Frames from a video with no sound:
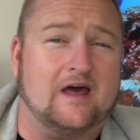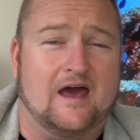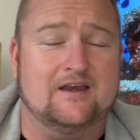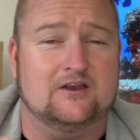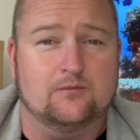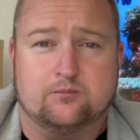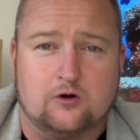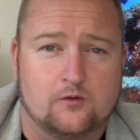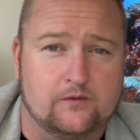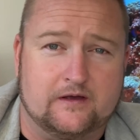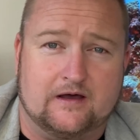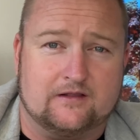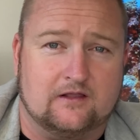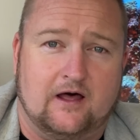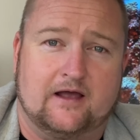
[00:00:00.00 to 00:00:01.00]
and you're probably
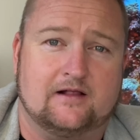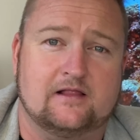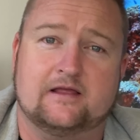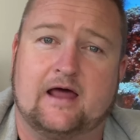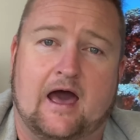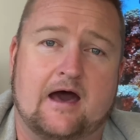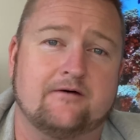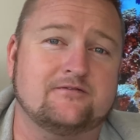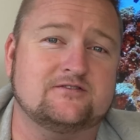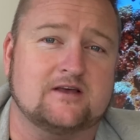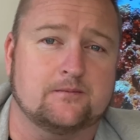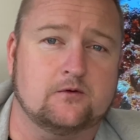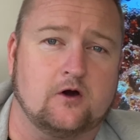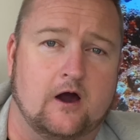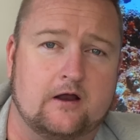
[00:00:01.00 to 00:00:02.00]
unlikely to have
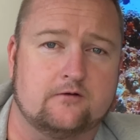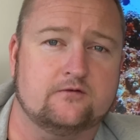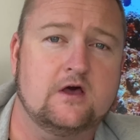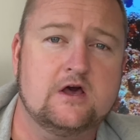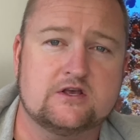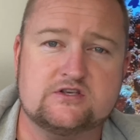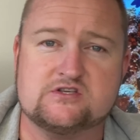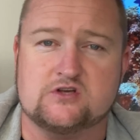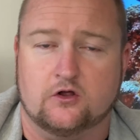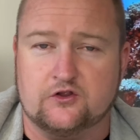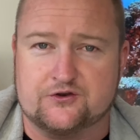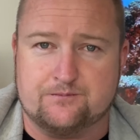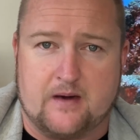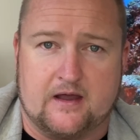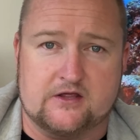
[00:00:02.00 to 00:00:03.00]
some kind of
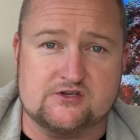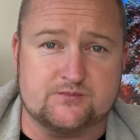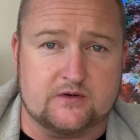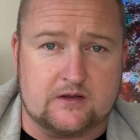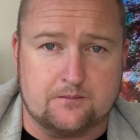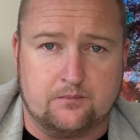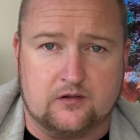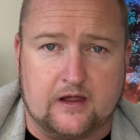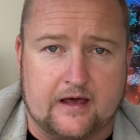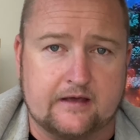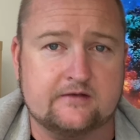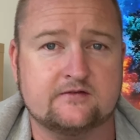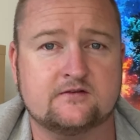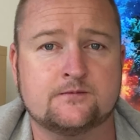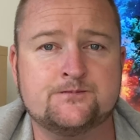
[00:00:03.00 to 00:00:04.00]
solid management in
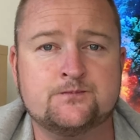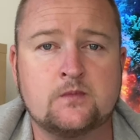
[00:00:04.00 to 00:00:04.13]
place.